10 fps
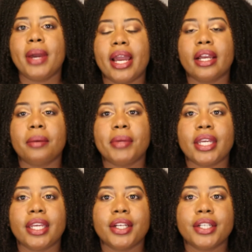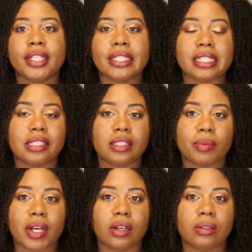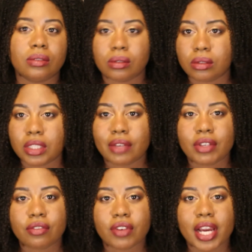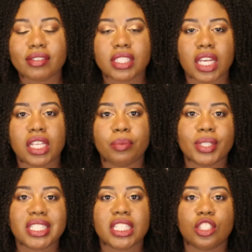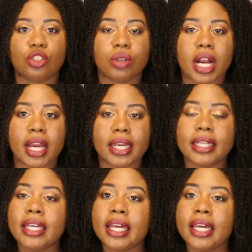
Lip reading: back. My hair is about 75 to 80% dry,